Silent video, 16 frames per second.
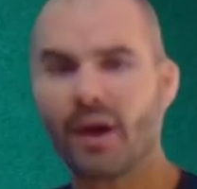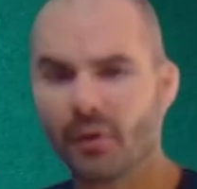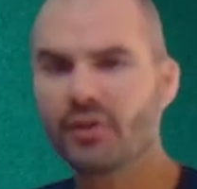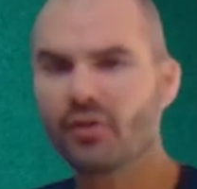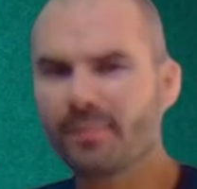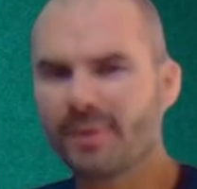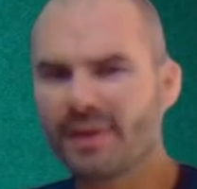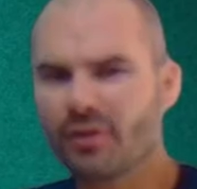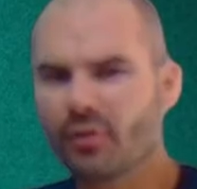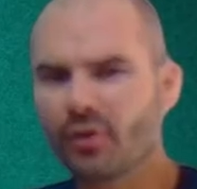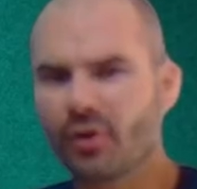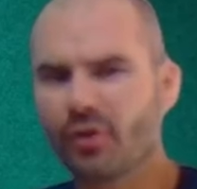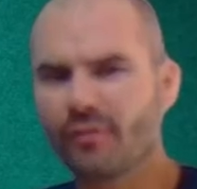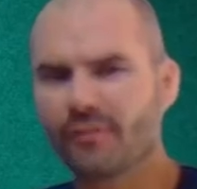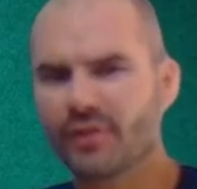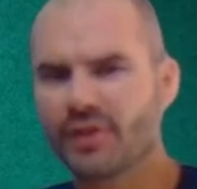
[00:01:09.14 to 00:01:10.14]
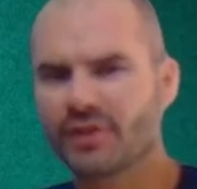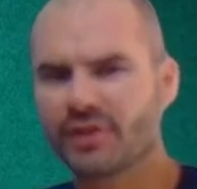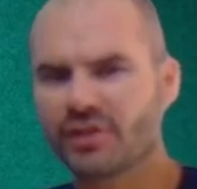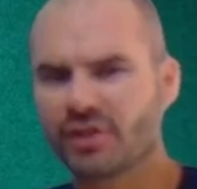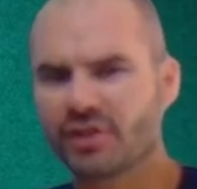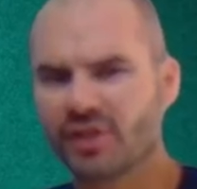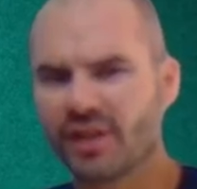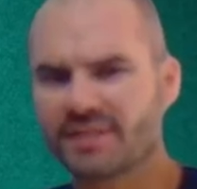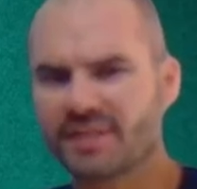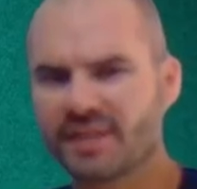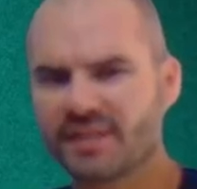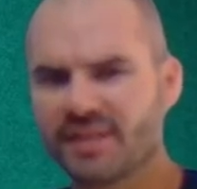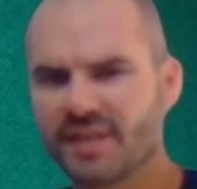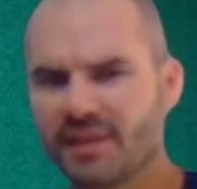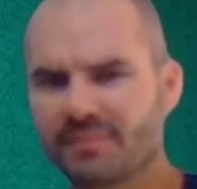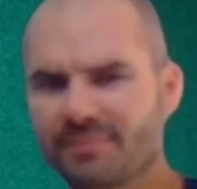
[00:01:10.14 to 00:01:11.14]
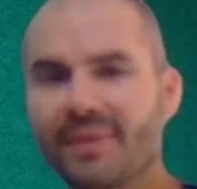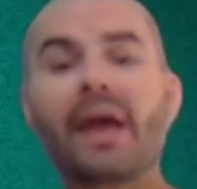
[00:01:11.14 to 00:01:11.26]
can there be no curve on the digital SAT?